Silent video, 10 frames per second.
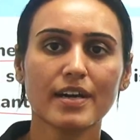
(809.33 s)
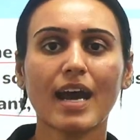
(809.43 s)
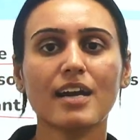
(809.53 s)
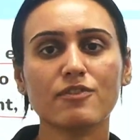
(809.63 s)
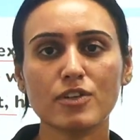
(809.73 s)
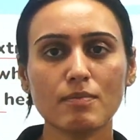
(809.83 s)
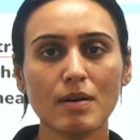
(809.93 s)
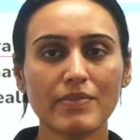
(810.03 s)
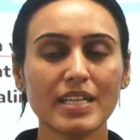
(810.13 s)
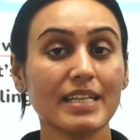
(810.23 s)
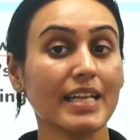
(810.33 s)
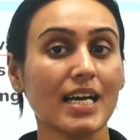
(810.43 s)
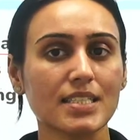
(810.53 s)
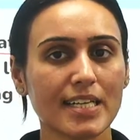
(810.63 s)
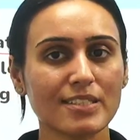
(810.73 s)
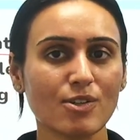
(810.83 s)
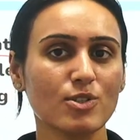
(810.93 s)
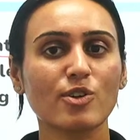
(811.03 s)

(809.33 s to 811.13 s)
and if you remember in the last class also,